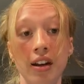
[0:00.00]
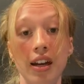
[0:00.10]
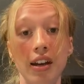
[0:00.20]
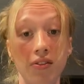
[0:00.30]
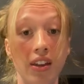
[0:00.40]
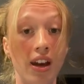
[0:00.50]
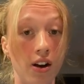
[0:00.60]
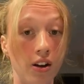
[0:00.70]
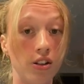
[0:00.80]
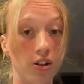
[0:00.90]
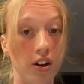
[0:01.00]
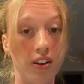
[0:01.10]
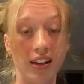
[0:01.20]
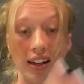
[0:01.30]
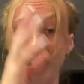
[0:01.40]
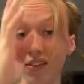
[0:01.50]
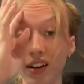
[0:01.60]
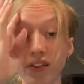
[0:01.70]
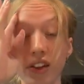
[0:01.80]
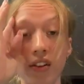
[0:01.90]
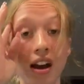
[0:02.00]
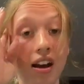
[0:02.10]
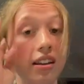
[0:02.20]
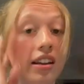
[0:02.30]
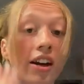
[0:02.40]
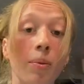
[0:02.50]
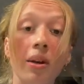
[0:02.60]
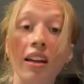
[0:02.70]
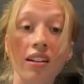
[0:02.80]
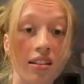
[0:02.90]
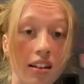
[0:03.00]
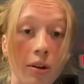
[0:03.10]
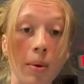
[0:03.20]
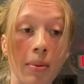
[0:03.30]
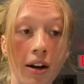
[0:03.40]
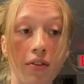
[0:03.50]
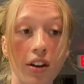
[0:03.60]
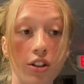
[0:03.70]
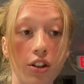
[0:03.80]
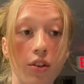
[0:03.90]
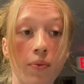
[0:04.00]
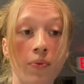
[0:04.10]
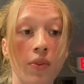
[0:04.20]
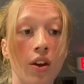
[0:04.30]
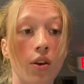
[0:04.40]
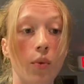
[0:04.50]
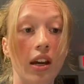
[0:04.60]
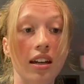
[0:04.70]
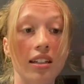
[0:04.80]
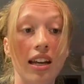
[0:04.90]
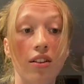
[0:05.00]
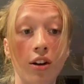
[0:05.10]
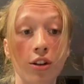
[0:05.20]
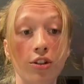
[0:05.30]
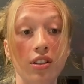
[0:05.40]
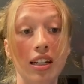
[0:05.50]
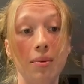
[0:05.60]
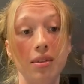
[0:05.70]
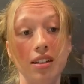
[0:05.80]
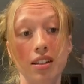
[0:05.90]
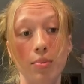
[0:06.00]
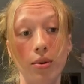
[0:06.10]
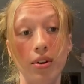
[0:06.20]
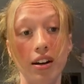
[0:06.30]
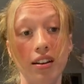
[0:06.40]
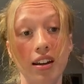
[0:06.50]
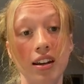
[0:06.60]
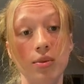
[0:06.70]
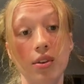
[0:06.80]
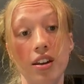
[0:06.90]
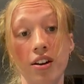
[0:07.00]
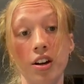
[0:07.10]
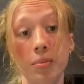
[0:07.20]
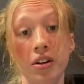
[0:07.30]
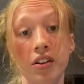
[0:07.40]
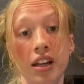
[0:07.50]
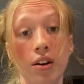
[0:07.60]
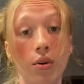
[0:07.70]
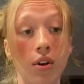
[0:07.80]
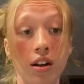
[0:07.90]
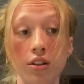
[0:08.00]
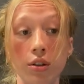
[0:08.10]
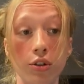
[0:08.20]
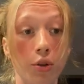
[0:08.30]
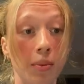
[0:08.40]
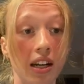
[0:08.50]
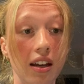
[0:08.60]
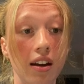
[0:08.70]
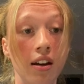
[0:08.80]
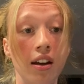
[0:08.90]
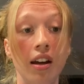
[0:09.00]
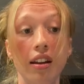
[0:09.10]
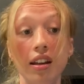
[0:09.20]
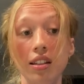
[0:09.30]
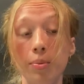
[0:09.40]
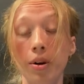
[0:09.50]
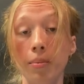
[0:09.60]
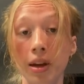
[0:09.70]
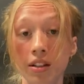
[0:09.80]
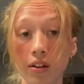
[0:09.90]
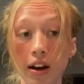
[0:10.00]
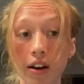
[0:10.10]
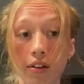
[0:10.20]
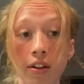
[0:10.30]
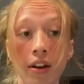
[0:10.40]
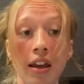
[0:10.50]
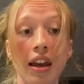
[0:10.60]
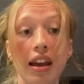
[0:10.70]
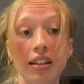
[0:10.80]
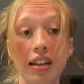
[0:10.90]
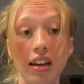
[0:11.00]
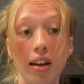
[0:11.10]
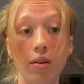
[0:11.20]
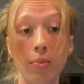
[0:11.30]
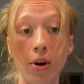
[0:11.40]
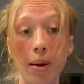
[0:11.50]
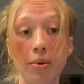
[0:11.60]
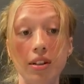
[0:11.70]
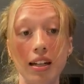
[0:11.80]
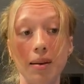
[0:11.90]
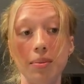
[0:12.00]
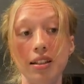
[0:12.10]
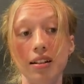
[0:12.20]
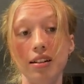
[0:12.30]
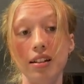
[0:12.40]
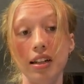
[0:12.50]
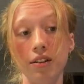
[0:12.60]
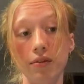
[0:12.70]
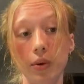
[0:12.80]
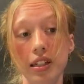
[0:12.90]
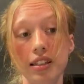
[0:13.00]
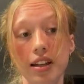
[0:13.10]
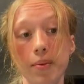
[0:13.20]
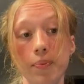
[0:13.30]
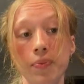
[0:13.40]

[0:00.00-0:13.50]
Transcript: If they are struggling, even if they're not, therapy can still be beneficial. We can take larger steps in supporting things within our community or on social media that support mental health and taking the proper steps to influence them.